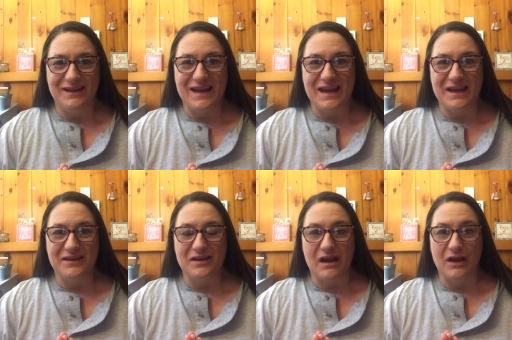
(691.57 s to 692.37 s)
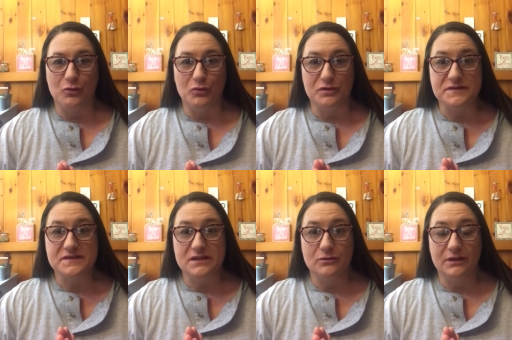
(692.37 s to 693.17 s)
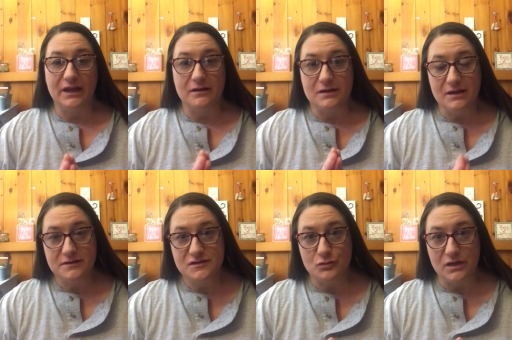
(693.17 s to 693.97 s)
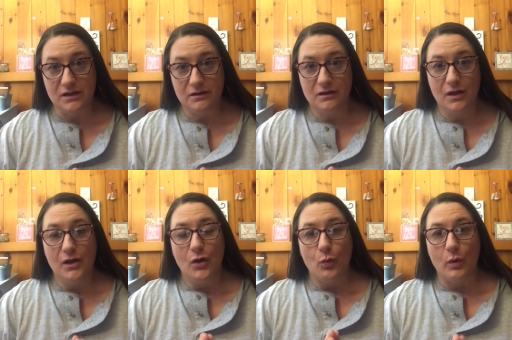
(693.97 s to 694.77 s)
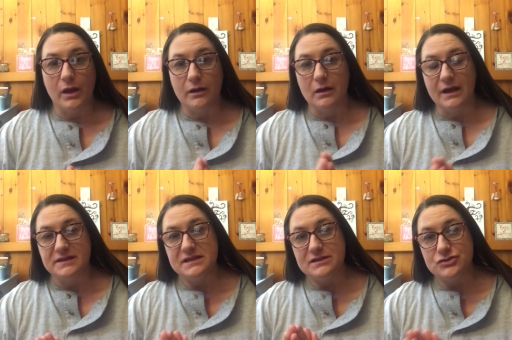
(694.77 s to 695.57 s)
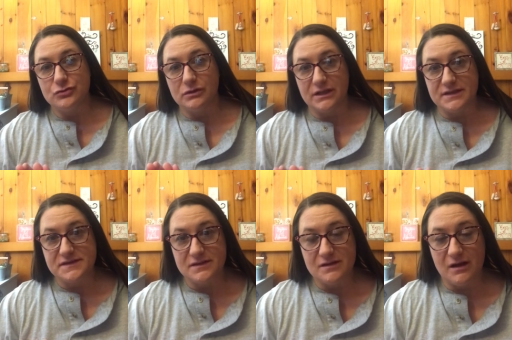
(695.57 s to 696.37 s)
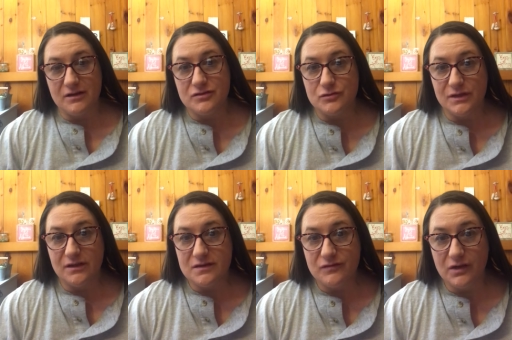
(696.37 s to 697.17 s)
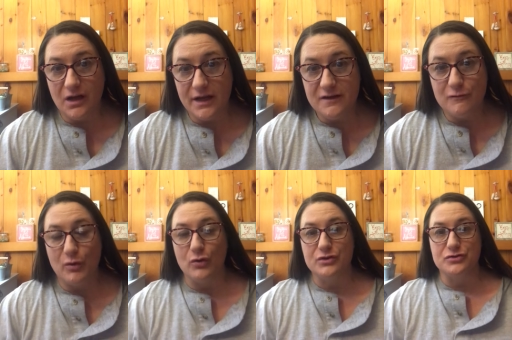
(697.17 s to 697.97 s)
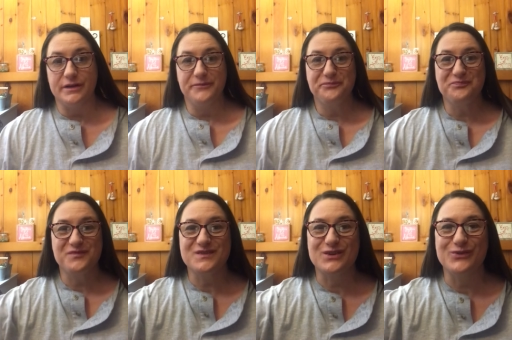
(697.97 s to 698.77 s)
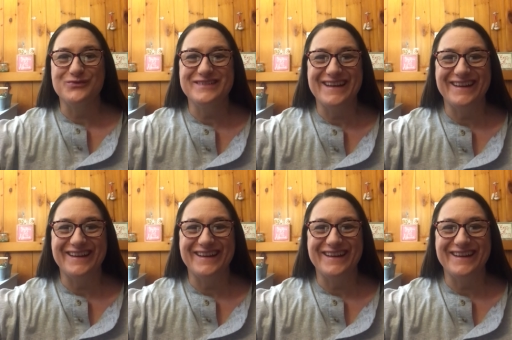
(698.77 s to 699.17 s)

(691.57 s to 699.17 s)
And I will see you again next week when I teach you a lesson on doing a different kind of poetry. So take